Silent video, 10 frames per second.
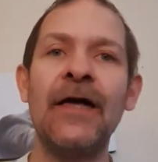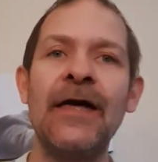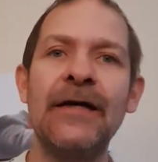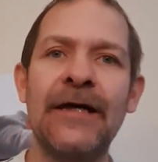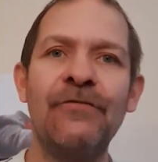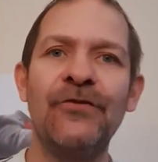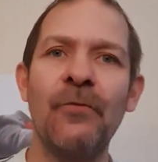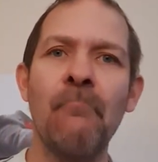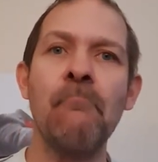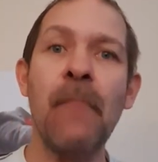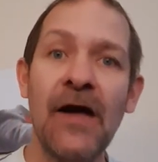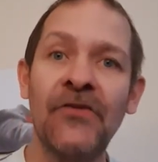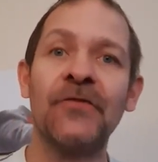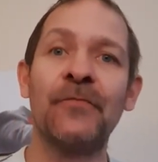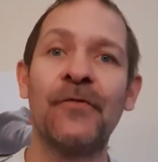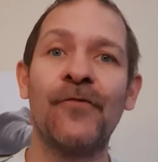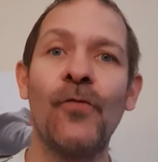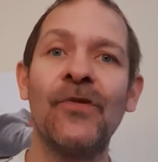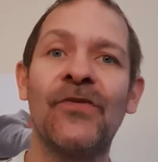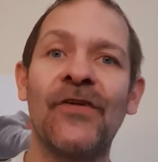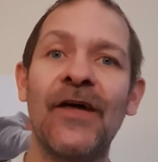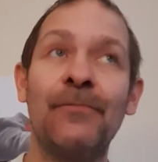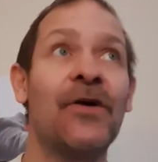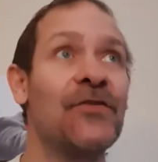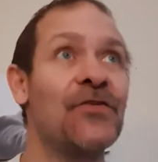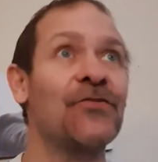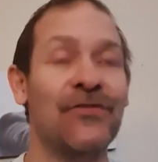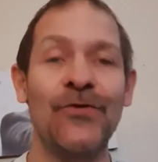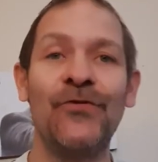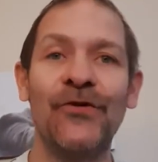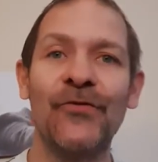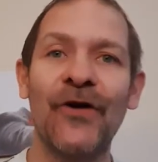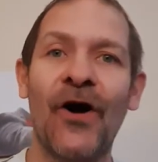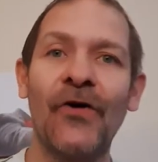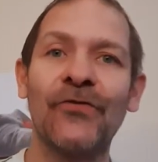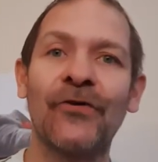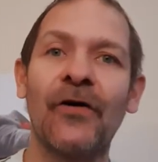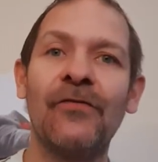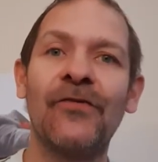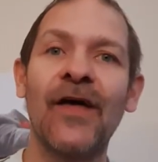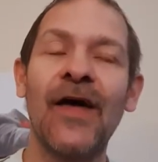it gives you a massive performance hit because it's using all your hard drives